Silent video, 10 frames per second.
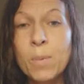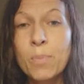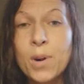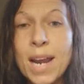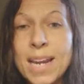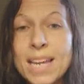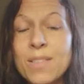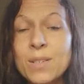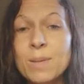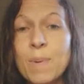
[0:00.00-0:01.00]
Pray
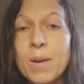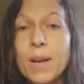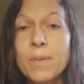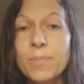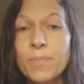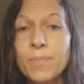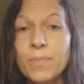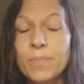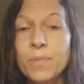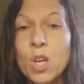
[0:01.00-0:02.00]
in the spirit.
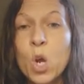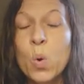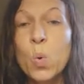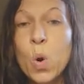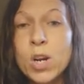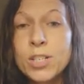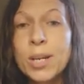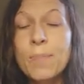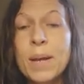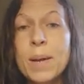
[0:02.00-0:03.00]

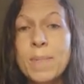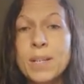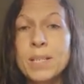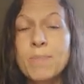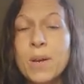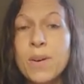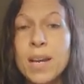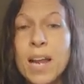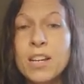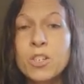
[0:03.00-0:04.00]
Worship Him in
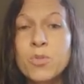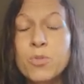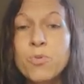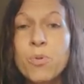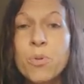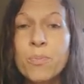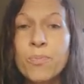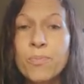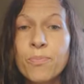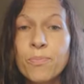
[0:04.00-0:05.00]
spirit and in truth.
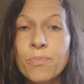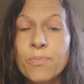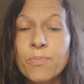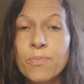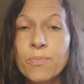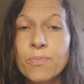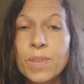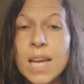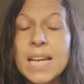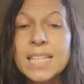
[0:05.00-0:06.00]

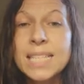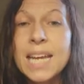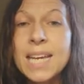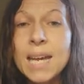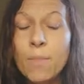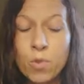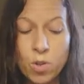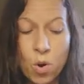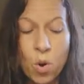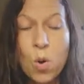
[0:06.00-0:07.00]
Seek Him
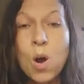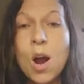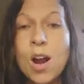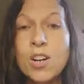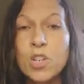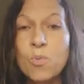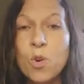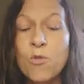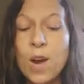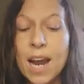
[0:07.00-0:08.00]
with your whole heart and you
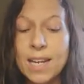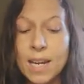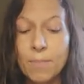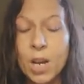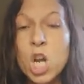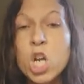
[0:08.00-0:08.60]
will find Him.